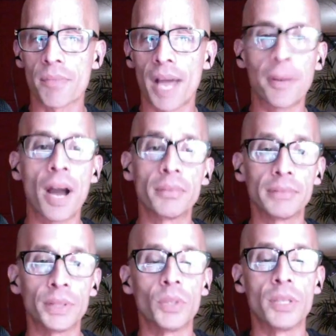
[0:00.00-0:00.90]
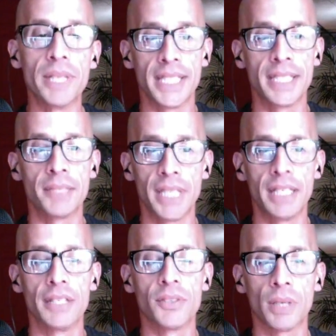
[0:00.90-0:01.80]
probably would have been
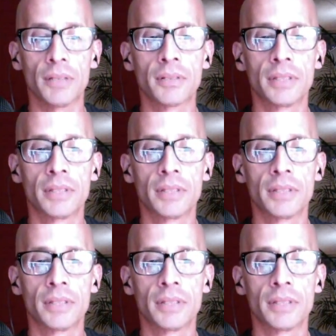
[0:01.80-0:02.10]
intimidated as well.